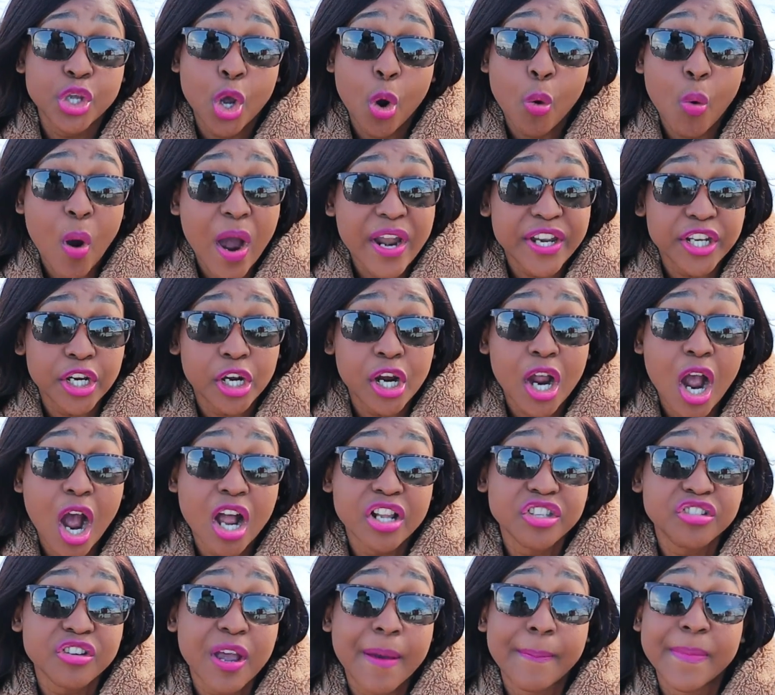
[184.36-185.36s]
to your one-year
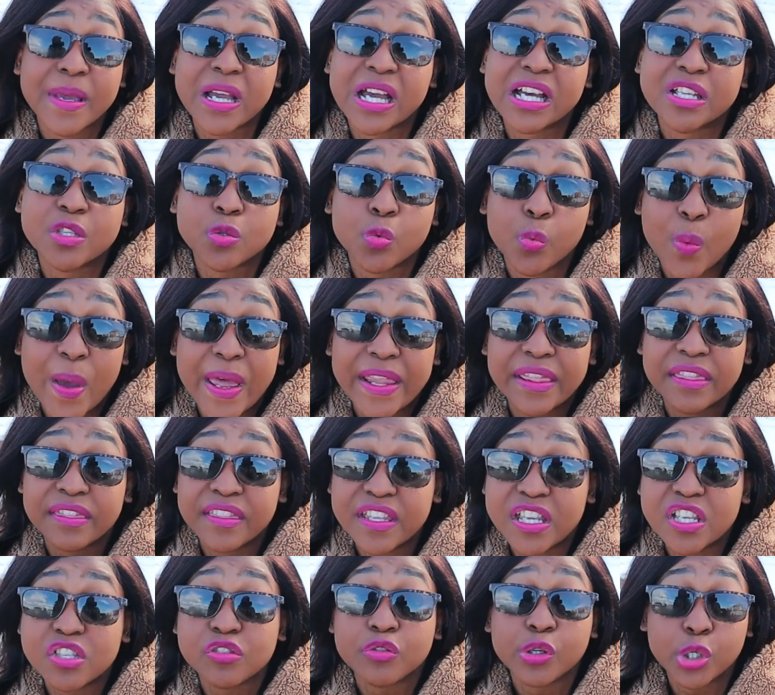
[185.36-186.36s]
contract, because
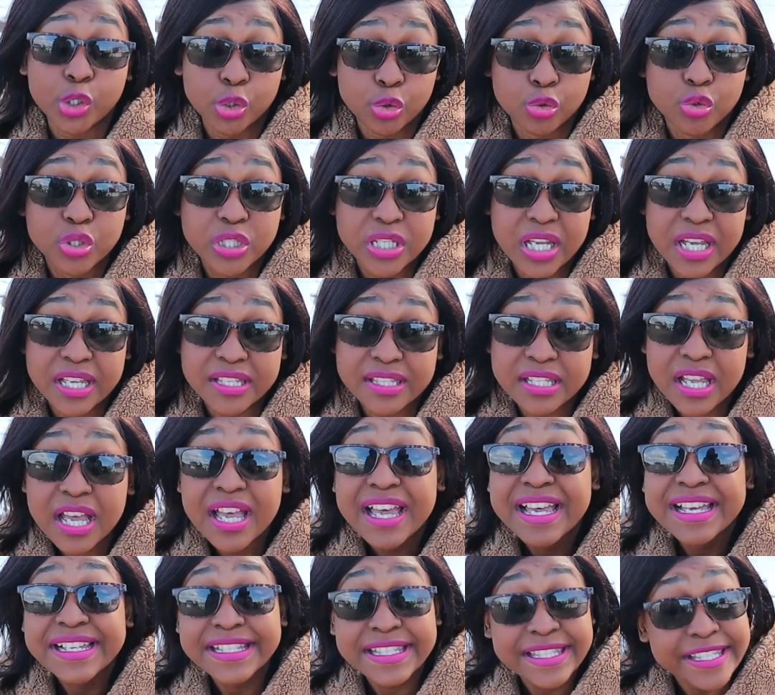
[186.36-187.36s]
when these recruiters
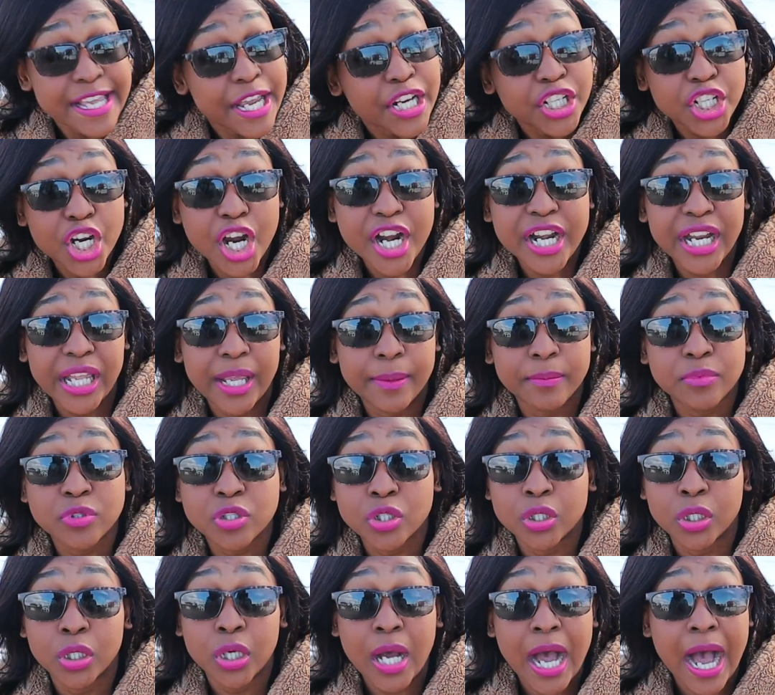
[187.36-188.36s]
send your name
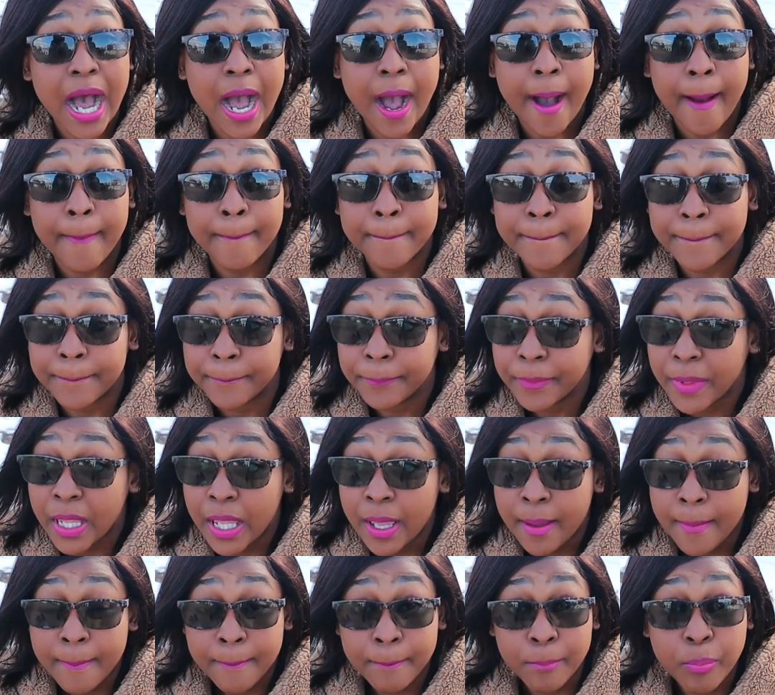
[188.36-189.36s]
to um,
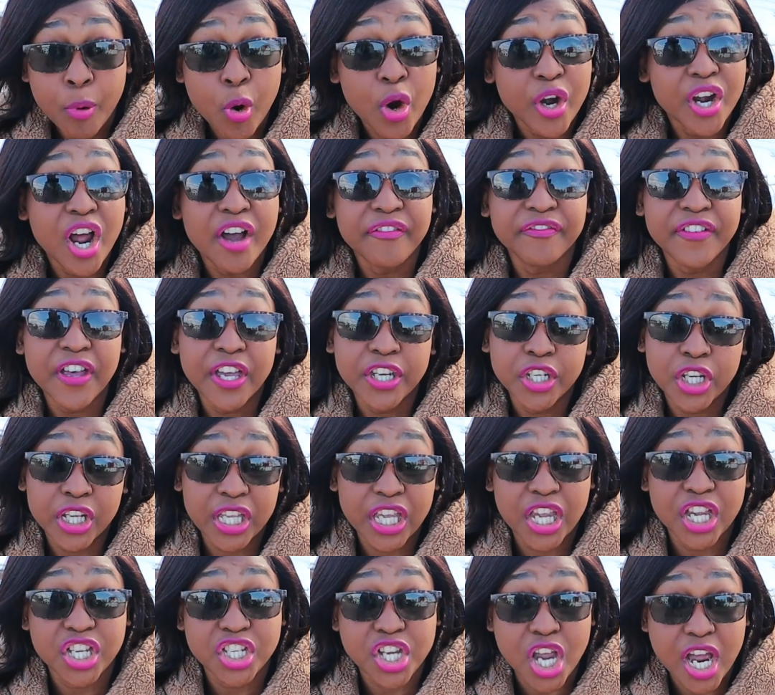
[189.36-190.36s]
Board of
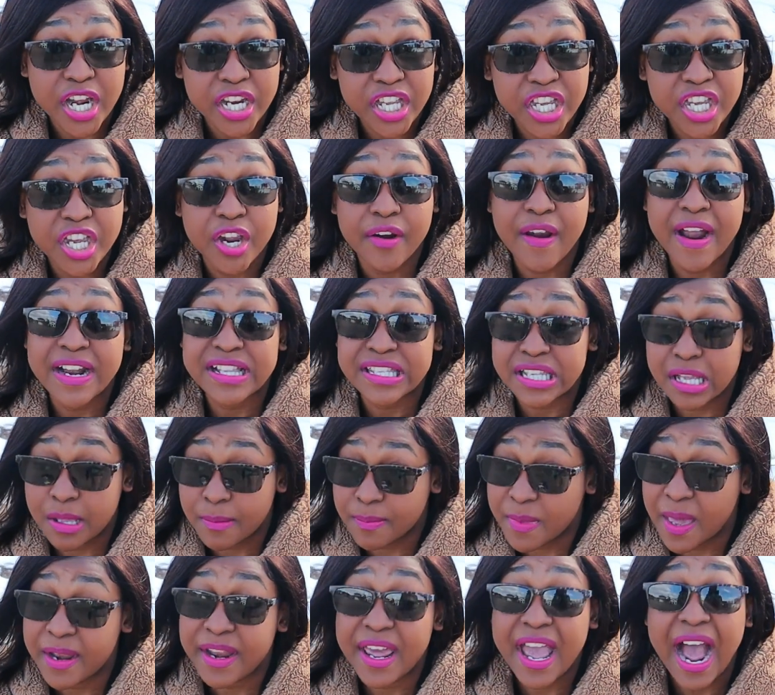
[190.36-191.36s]
Education here and
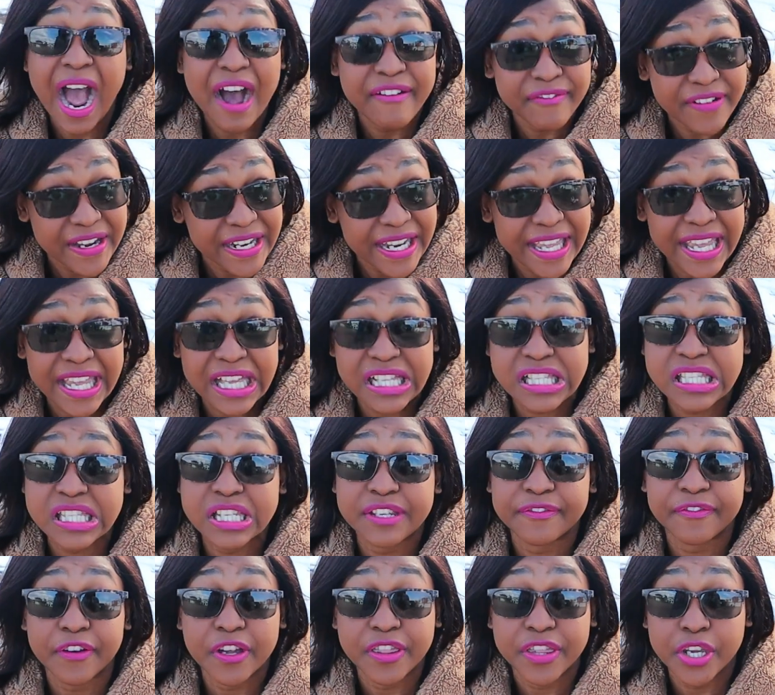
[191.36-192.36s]
tell them that they have an A L
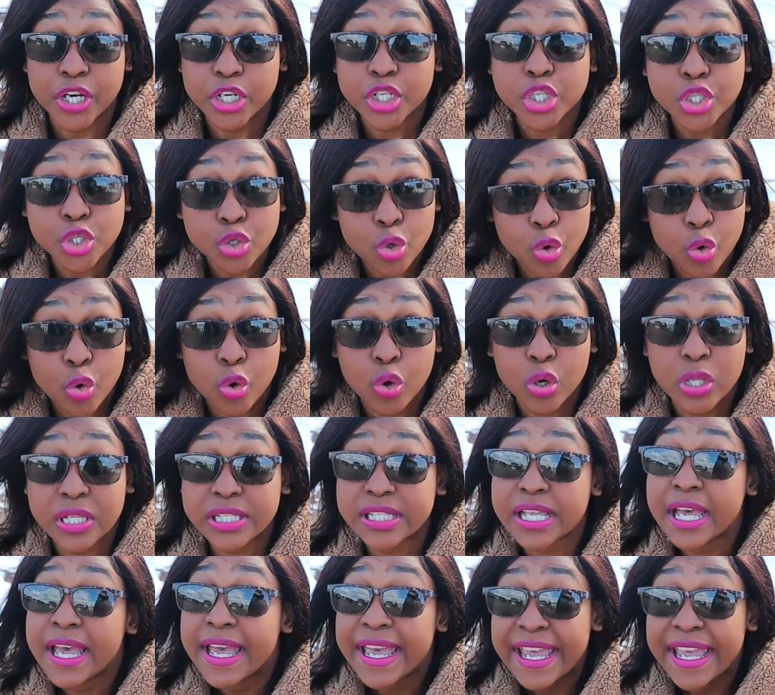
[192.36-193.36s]
T for their schools,